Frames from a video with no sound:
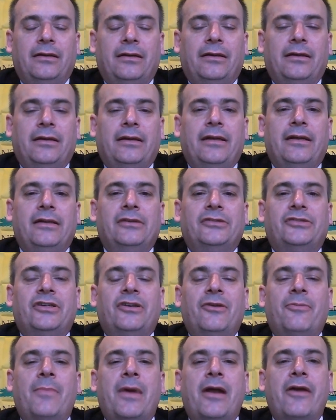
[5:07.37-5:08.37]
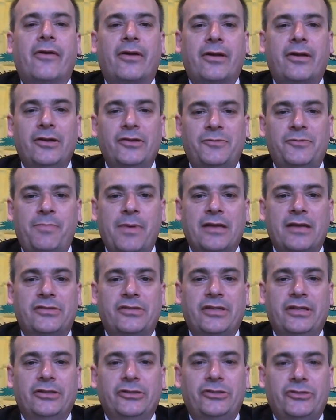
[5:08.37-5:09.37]
It is in America's best
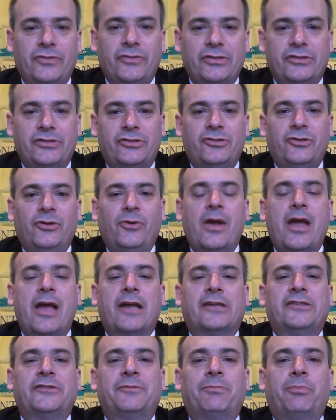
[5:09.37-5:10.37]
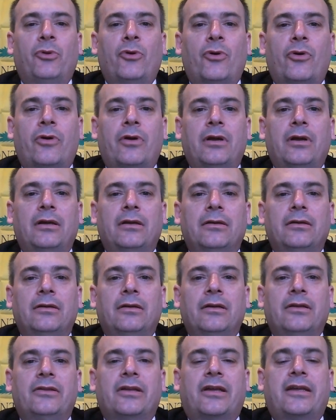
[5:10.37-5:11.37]
interest to explore
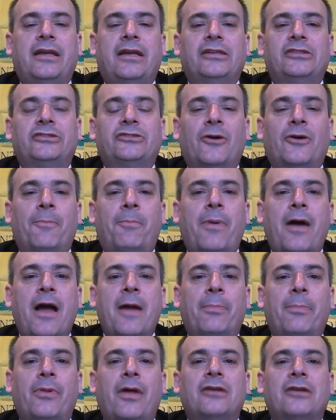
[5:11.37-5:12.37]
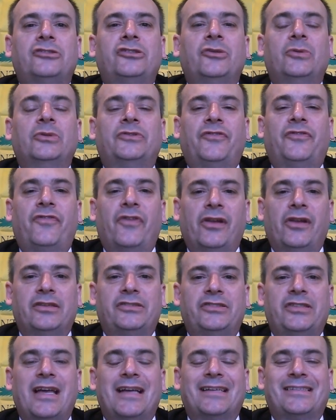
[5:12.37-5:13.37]
the Keystone Pipeline to its fullest
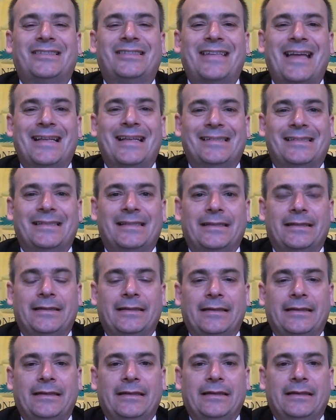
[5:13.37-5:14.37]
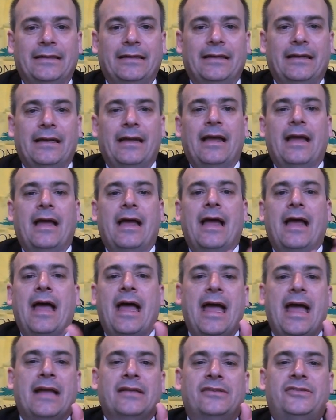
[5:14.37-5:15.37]
extent
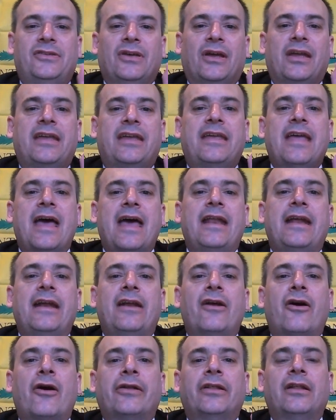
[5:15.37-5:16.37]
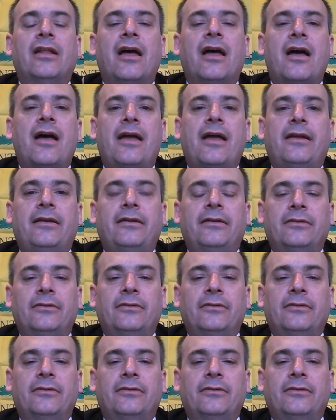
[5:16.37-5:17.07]
and to get it online